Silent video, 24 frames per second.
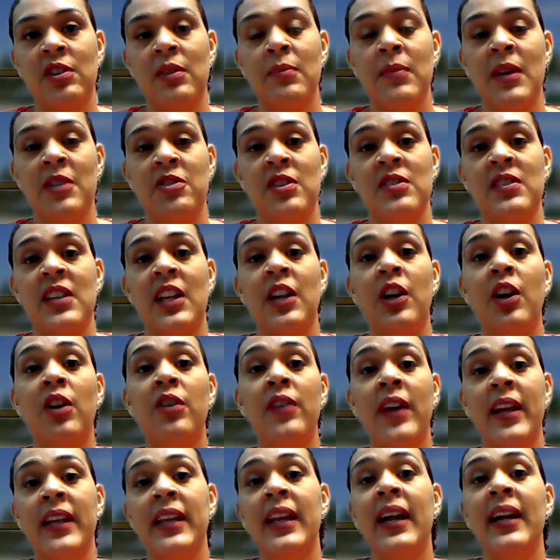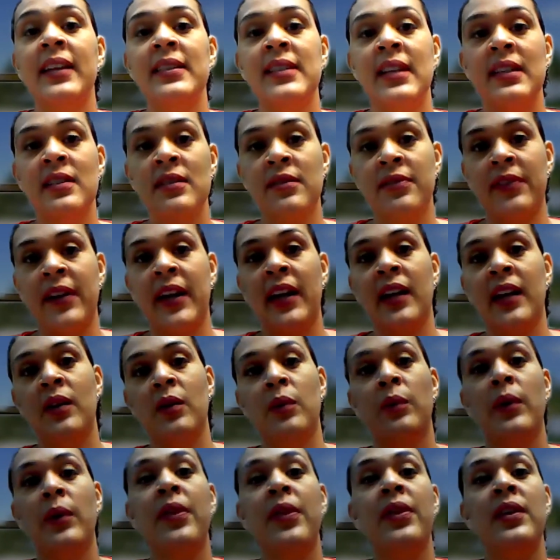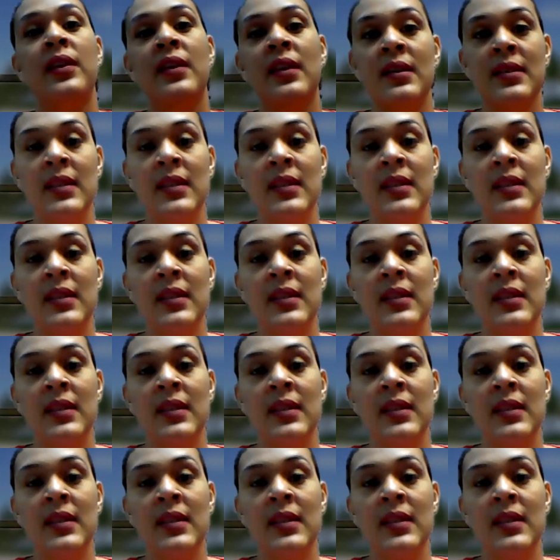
measures that are already identified within the